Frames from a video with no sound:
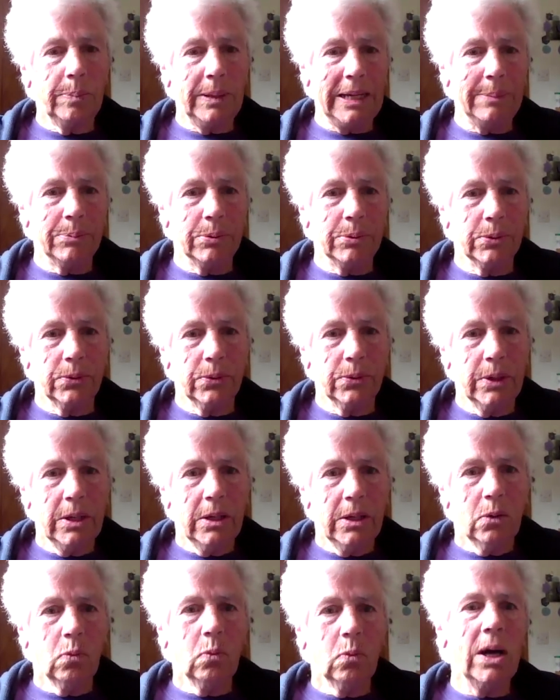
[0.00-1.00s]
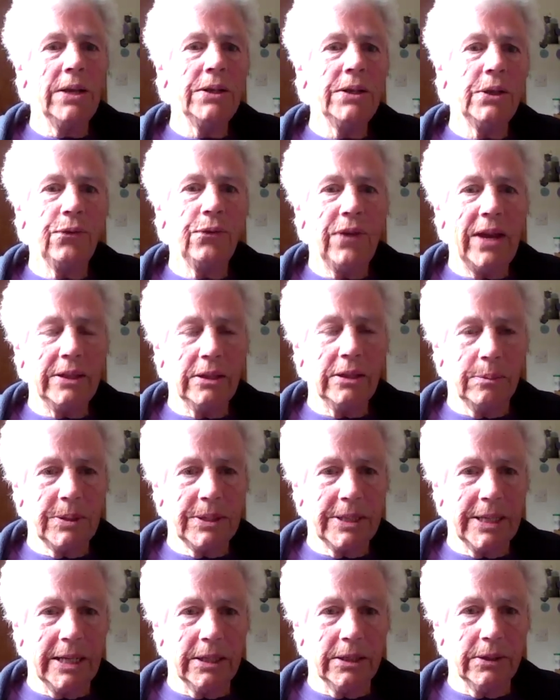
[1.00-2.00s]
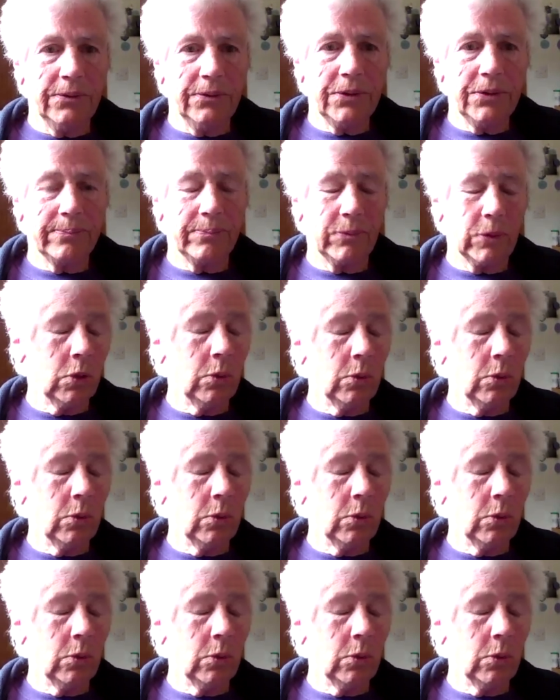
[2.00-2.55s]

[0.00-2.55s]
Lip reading: people, one, defend themselves.